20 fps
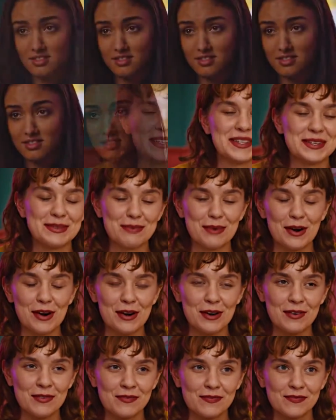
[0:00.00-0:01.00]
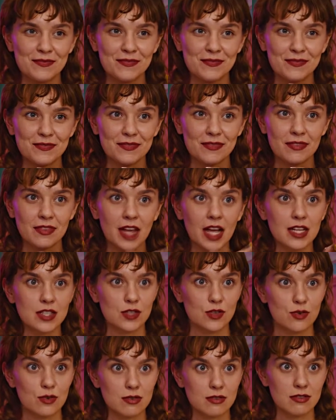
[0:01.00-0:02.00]
Will I see you tomorrow? At
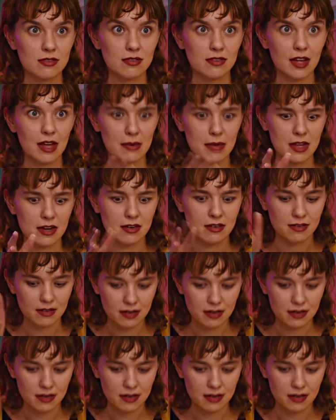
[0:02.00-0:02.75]
school, I mean.